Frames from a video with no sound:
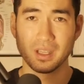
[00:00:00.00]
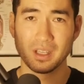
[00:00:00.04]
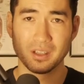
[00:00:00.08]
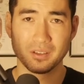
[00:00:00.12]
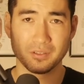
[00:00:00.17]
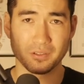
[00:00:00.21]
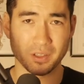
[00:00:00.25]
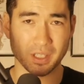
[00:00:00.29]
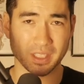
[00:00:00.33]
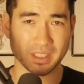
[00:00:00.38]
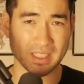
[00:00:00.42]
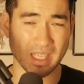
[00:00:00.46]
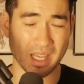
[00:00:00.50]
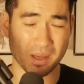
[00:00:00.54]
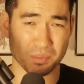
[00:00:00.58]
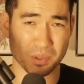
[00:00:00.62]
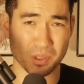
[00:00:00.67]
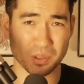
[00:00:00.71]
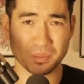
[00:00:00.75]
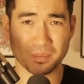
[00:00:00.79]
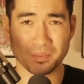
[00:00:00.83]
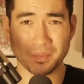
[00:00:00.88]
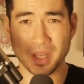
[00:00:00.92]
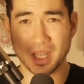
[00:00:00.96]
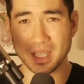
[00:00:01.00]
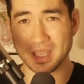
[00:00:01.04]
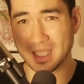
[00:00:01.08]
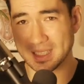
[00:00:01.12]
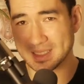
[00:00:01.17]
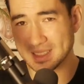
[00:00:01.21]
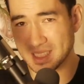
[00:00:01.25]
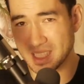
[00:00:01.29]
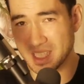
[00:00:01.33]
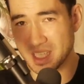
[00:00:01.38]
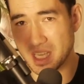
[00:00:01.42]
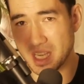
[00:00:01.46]
For example,
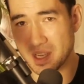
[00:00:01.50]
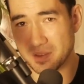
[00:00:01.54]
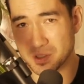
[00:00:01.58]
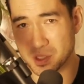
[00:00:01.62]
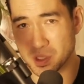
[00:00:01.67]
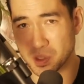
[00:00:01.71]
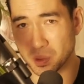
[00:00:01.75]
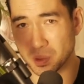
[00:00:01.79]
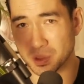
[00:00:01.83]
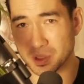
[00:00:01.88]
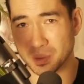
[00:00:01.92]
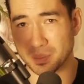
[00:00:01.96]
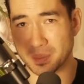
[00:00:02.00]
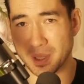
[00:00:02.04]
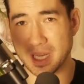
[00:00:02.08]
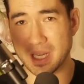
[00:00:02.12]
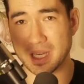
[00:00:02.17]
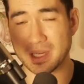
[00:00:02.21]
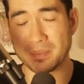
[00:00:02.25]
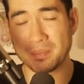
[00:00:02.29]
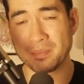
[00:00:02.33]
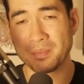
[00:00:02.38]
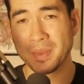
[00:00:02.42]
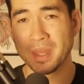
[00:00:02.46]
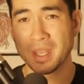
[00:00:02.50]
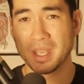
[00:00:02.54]
let's say you have shoulder pain,